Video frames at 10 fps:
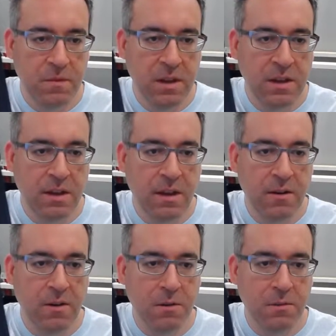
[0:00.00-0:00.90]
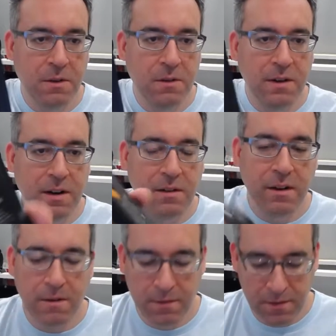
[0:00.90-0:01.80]
Kind of hard with the glare
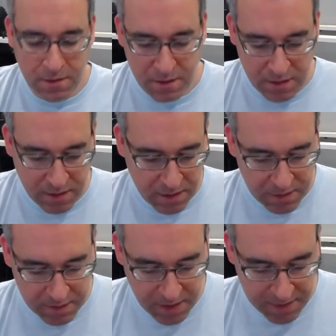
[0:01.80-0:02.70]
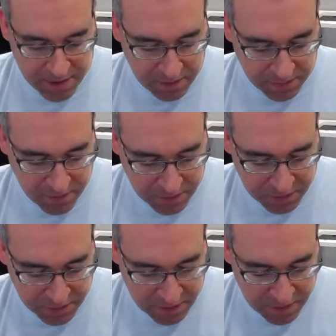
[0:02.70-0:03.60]
there to get that to focus
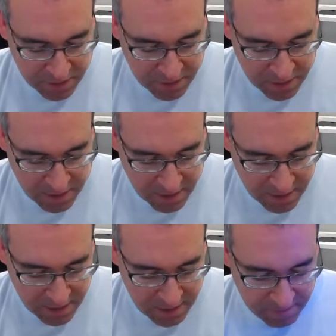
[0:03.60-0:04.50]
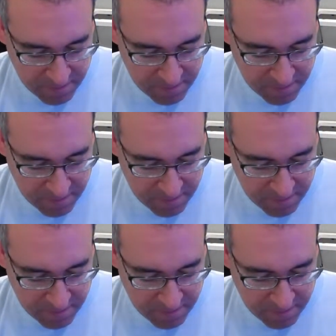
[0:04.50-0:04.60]
in. In